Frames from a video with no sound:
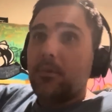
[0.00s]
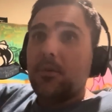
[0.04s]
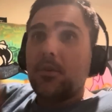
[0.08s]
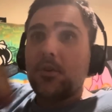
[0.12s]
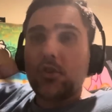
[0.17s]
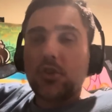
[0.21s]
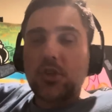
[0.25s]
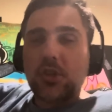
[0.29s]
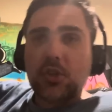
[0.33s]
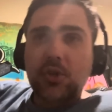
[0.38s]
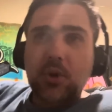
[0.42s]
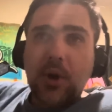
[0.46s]

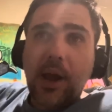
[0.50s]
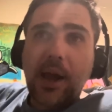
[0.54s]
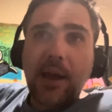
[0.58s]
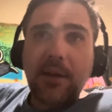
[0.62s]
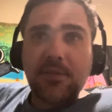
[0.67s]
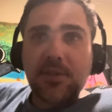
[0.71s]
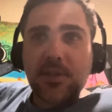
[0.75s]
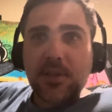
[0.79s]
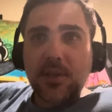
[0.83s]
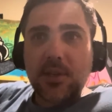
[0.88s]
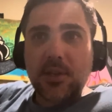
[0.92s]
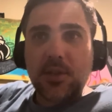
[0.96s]
she
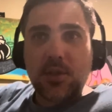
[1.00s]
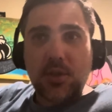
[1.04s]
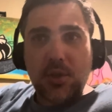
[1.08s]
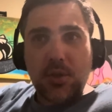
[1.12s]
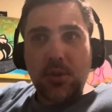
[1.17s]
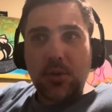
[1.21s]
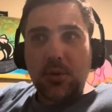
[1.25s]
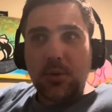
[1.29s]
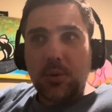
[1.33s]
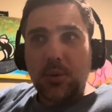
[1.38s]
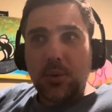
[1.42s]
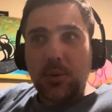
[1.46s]
drives us
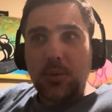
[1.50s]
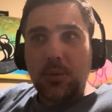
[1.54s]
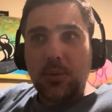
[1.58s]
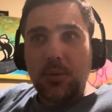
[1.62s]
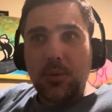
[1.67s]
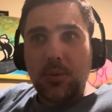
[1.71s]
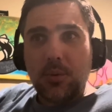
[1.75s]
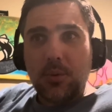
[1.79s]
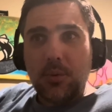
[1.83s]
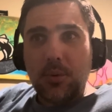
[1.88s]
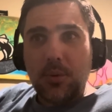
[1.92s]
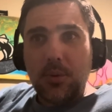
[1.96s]
to
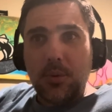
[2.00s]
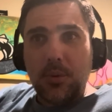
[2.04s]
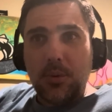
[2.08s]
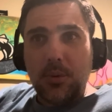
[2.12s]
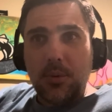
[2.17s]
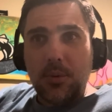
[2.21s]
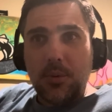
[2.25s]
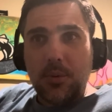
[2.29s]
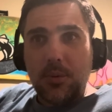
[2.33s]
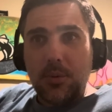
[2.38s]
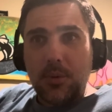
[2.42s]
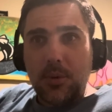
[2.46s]

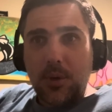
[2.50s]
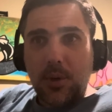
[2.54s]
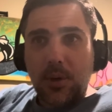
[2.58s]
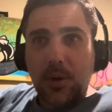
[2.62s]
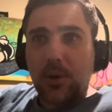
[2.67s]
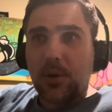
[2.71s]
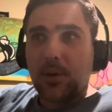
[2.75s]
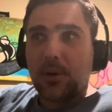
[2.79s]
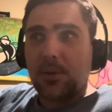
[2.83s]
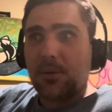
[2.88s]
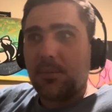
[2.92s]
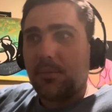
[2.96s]

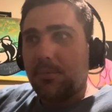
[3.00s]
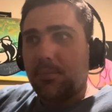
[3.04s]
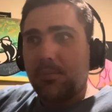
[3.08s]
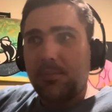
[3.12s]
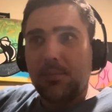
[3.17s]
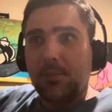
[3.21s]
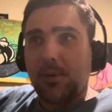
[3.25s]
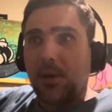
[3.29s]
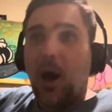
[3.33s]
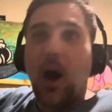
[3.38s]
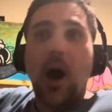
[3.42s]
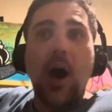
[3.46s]
her
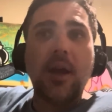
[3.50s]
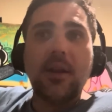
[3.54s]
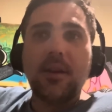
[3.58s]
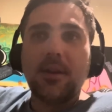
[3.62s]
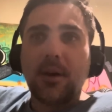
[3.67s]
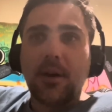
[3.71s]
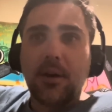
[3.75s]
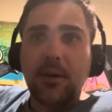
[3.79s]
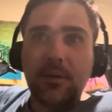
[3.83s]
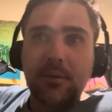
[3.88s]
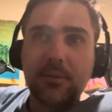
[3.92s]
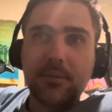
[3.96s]

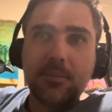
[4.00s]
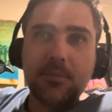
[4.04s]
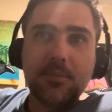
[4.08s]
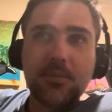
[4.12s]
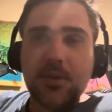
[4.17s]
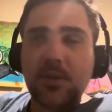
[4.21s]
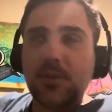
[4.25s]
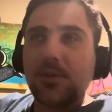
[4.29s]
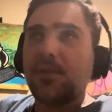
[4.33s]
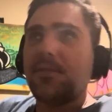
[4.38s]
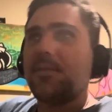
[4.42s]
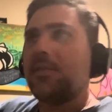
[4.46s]
condo.
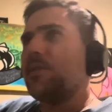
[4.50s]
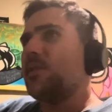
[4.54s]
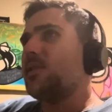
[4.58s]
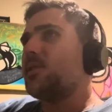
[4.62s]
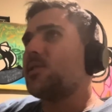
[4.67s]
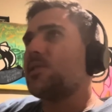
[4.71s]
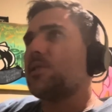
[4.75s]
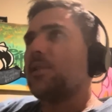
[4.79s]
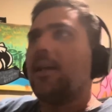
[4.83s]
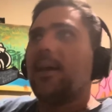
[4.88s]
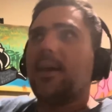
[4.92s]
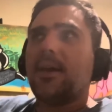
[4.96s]
She lived in
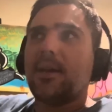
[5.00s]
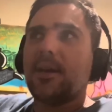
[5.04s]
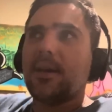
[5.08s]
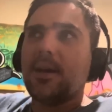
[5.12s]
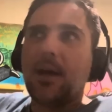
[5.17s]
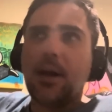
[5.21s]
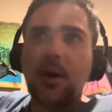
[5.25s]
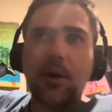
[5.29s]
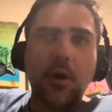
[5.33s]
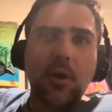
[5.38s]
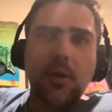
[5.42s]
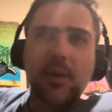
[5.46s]
this like, I
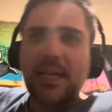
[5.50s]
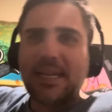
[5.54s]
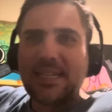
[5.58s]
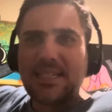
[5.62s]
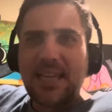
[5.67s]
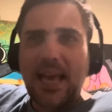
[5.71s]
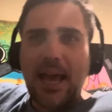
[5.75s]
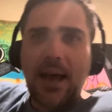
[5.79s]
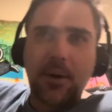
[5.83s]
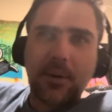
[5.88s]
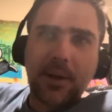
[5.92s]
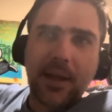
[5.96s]
don't know, like
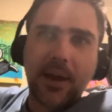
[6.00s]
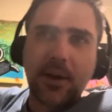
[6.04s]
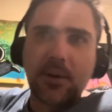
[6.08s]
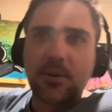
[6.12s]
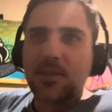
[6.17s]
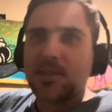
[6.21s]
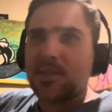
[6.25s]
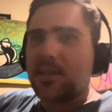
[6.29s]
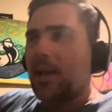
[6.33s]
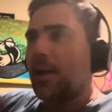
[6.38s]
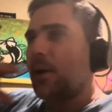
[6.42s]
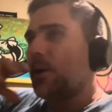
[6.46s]

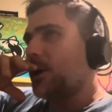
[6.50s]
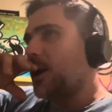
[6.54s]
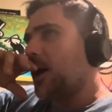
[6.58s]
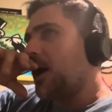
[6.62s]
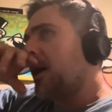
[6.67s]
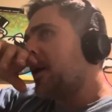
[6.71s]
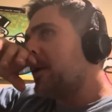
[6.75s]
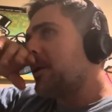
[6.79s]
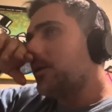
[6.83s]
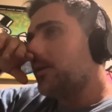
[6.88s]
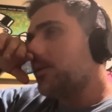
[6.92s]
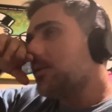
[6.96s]
townhouse style
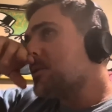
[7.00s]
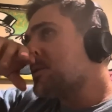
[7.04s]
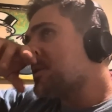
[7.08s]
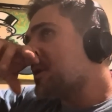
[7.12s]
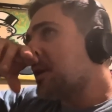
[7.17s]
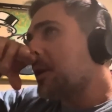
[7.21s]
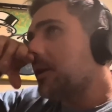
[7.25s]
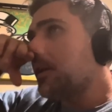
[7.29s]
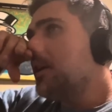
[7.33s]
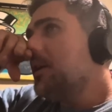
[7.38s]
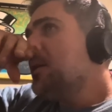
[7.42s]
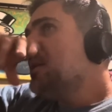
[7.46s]
condos,
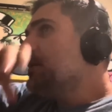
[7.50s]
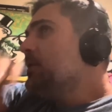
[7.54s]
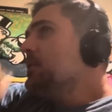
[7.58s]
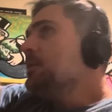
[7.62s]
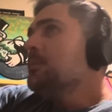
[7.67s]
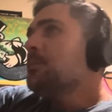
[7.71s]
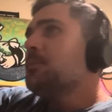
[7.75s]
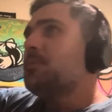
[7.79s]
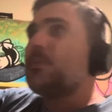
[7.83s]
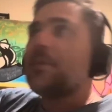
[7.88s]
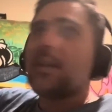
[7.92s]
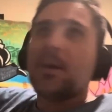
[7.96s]
like
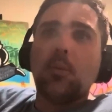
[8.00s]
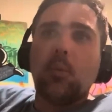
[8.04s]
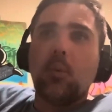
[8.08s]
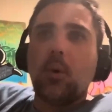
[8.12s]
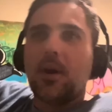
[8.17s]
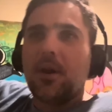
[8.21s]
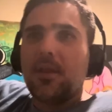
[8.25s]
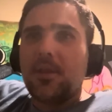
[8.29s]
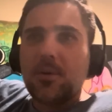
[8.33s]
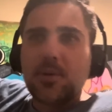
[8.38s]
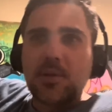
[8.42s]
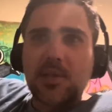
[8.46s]
in one
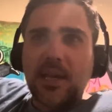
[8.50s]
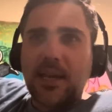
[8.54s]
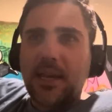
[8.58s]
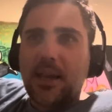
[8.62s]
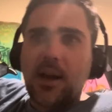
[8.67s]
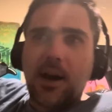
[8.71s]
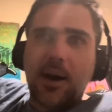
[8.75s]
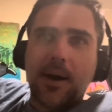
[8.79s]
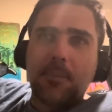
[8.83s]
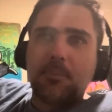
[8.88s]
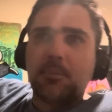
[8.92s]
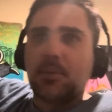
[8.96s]
of those like
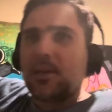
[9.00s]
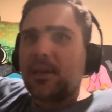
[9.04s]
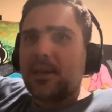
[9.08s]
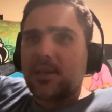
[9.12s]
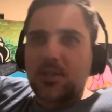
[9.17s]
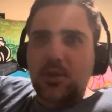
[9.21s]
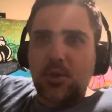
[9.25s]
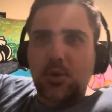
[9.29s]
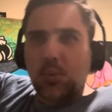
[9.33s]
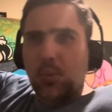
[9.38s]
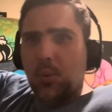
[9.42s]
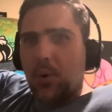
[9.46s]

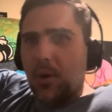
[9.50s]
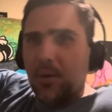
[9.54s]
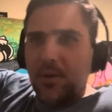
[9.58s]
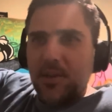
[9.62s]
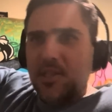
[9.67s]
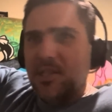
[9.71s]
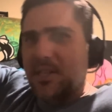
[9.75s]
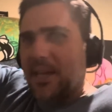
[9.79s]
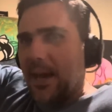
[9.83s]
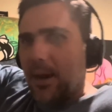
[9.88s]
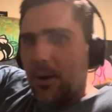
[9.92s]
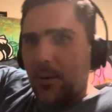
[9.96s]
complexes where all
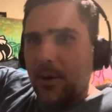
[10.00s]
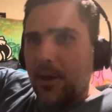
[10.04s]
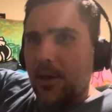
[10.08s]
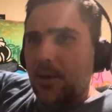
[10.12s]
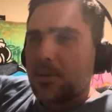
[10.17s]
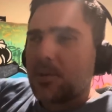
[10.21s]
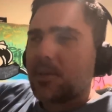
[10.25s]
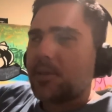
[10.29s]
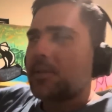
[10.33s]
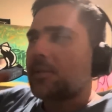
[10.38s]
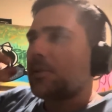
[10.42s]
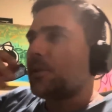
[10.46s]
these
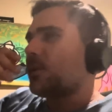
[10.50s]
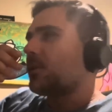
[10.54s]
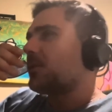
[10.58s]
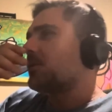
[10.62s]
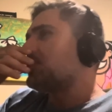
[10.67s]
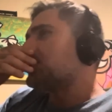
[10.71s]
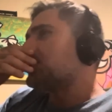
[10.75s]
townhouses look the